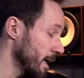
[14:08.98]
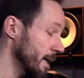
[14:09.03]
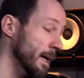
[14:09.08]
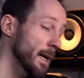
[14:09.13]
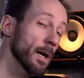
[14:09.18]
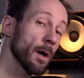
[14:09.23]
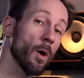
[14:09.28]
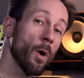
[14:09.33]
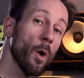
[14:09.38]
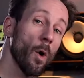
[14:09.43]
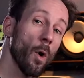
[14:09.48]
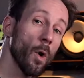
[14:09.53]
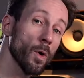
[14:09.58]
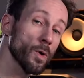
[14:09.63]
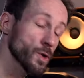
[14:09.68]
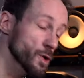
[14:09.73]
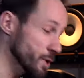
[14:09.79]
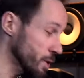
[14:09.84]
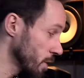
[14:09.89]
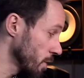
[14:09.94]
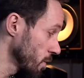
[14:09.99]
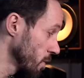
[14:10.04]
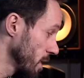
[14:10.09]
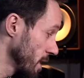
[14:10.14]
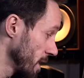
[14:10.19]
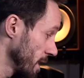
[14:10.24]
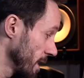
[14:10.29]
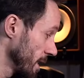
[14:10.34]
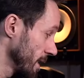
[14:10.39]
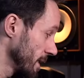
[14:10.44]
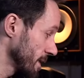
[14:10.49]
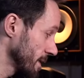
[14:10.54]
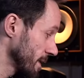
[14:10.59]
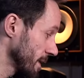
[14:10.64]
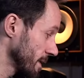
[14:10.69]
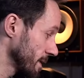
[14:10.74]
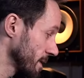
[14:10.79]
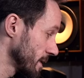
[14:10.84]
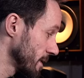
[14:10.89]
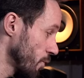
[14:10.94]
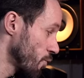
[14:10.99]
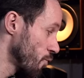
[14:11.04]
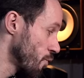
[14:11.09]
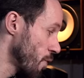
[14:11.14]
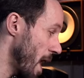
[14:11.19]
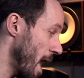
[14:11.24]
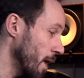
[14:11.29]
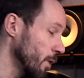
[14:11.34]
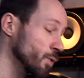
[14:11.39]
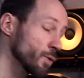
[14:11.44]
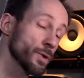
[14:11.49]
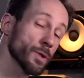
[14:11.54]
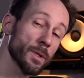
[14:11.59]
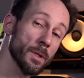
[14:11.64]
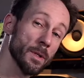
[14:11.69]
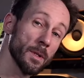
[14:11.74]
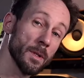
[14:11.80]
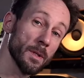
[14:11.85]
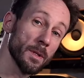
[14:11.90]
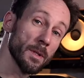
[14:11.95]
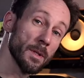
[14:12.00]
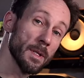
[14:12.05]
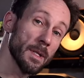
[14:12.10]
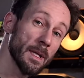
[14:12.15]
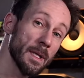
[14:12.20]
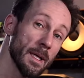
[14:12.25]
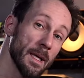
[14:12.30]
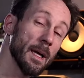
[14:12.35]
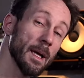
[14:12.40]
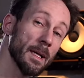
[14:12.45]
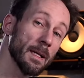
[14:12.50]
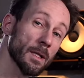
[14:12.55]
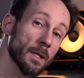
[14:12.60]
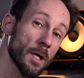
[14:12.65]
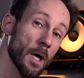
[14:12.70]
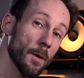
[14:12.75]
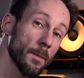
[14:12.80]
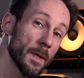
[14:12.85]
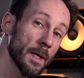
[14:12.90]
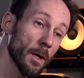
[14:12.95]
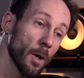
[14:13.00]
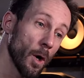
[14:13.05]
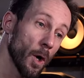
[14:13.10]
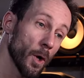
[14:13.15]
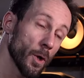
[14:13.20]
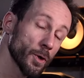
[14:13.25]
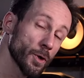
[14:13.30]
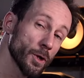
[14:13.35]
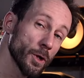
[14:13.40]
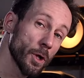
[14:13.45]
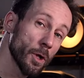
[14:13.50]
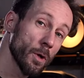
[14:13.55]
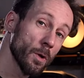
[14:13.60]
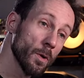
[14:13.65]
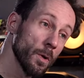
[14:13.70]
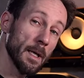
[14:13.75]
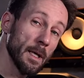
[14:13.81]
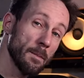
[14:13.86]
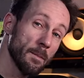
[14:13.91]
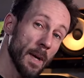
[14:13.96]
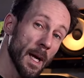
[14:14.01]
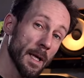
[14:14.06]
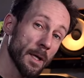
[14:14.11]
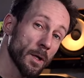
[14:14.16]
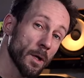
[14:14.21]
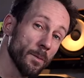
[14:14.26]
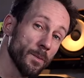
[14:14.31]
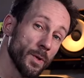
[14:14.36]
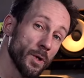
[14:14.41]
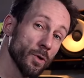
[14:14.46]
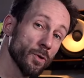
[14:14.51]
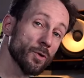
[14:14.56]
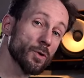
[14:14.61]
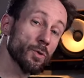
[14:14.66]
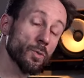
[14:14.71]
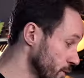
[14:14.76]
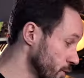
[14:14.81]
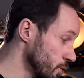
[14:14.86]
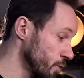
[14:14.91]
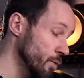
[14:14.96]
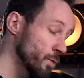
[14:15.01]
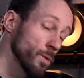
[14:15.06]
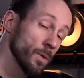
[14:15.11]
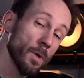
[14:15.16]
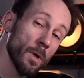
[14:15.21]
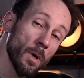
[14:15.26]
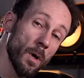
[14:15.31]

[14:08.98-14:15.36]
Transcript: And I also can route the incoming audio in my computer to